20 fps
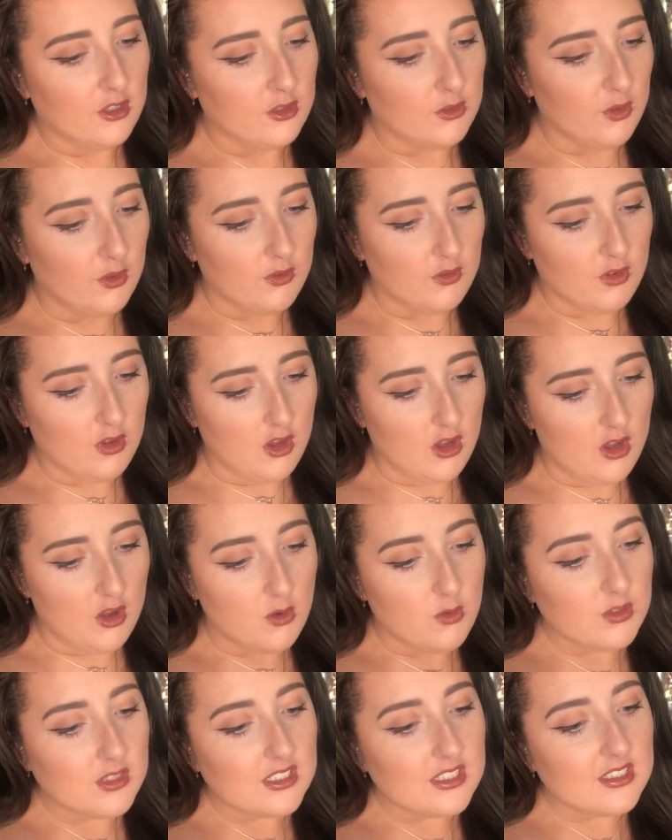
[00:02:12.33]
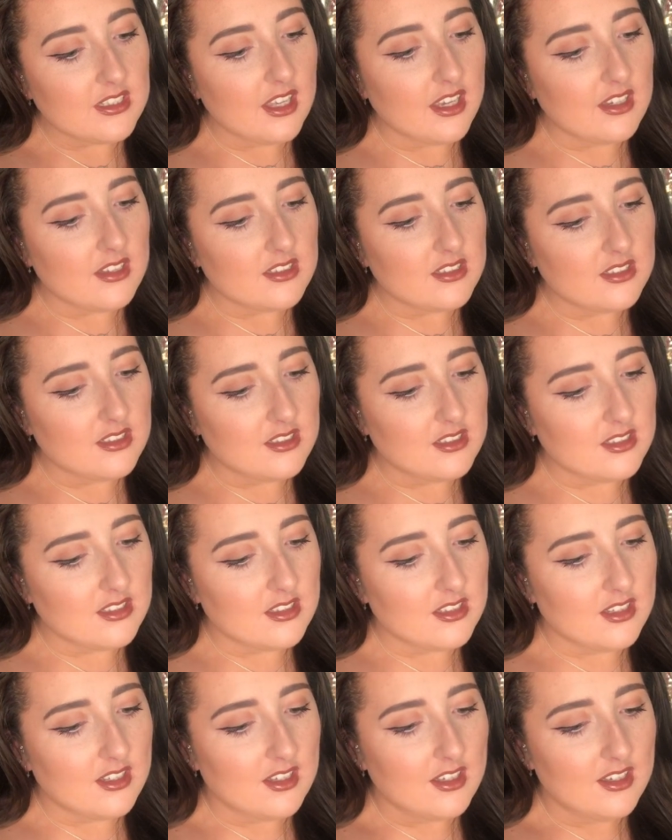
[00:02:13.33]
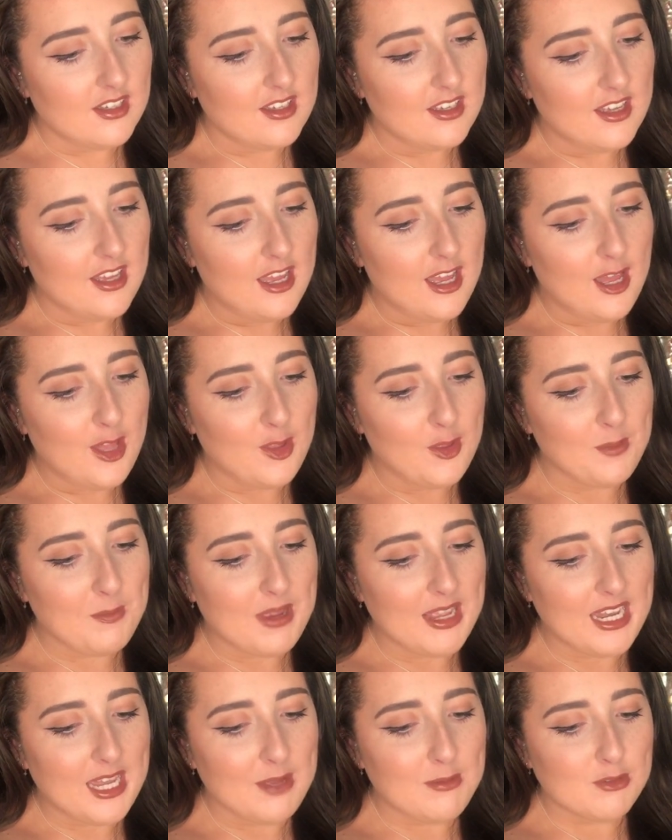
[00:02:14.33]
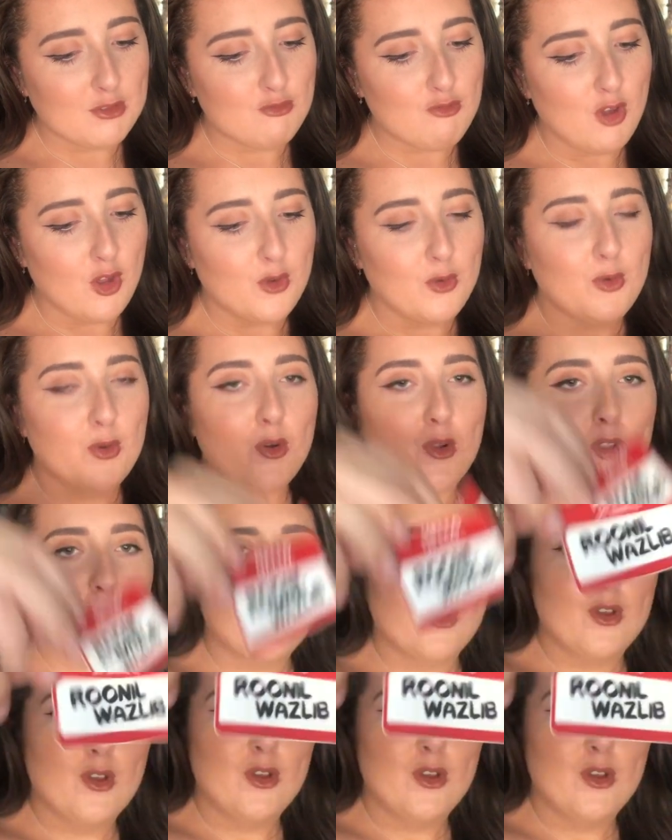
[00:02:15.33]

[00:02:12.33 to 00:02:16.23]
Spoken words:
So we've got, oh, the stickers. Hello, my name is Ronald